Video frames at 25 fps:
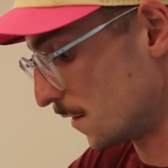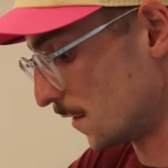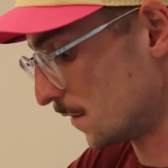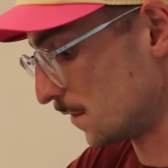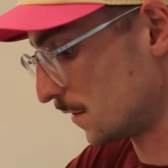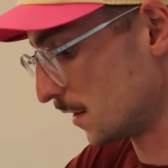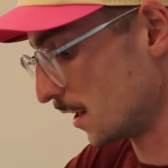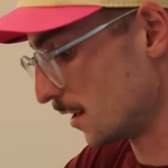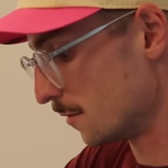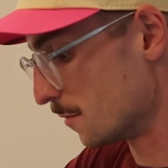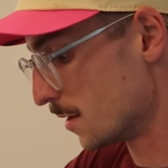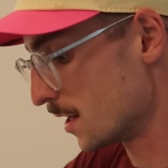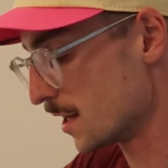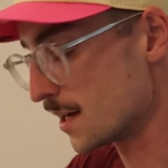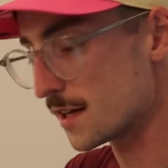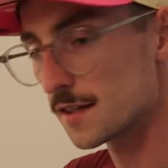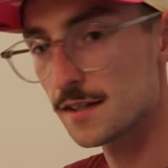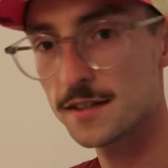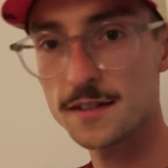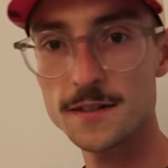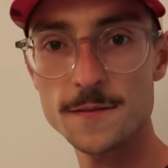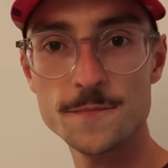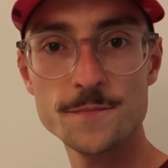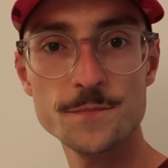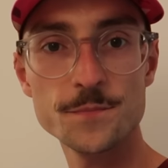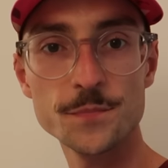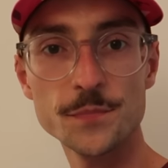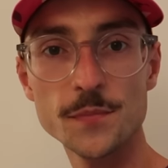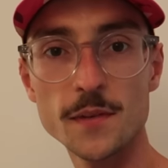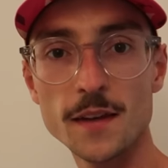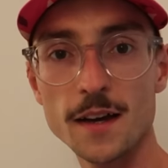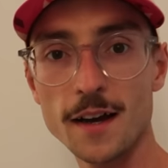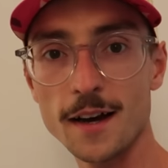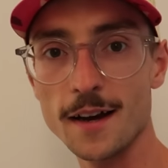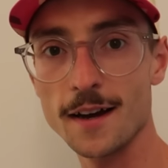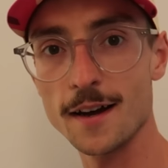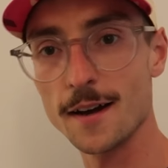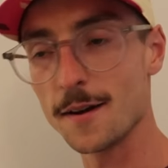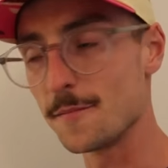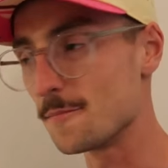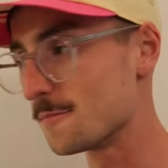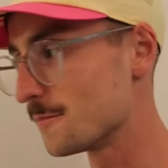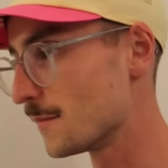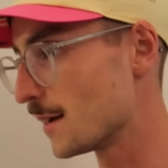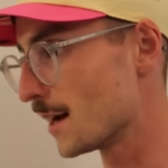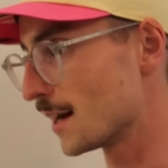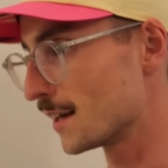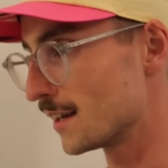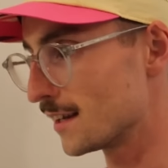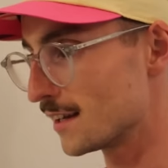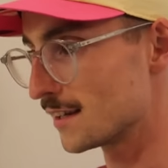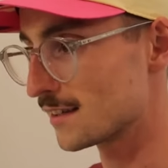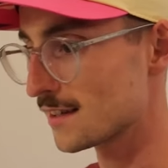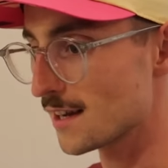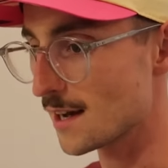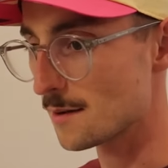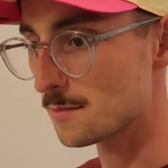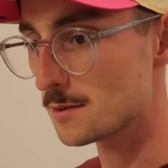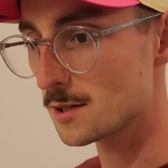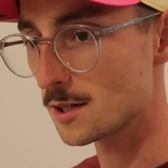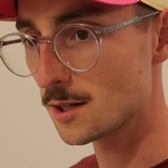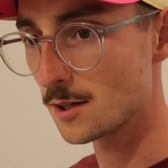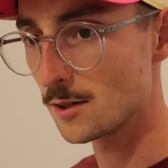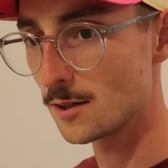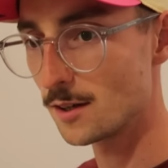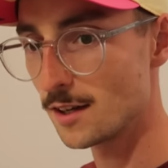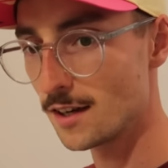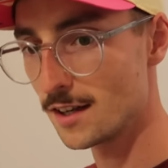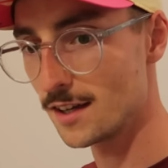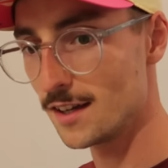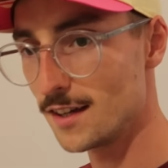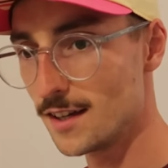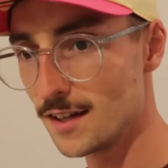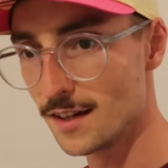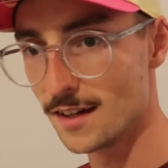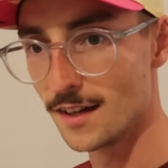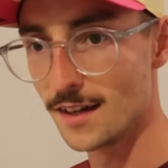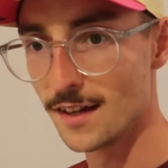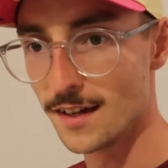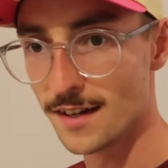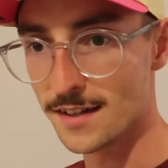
15 minutes and it is absolutely